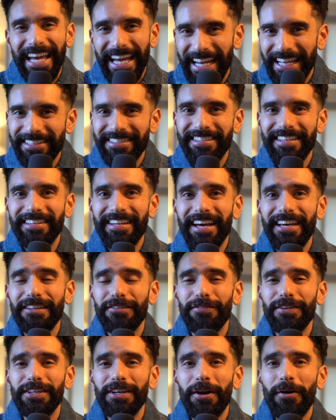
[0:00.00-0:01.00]
In today's
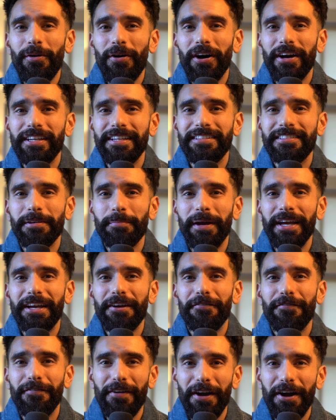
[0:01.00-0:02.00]
video, I need to make
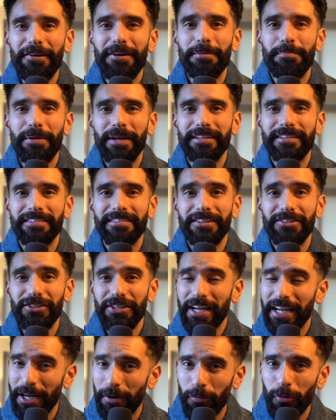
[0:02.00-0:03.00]
a very big
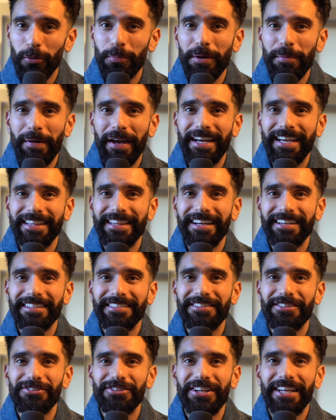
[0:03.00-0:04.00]
decision and I will be making that
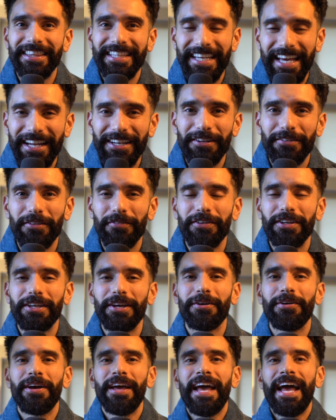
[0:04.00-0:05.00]
decision at the end of the
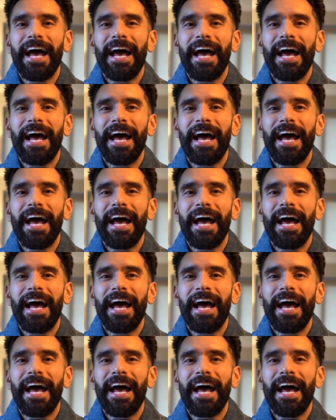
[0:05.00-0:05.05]
video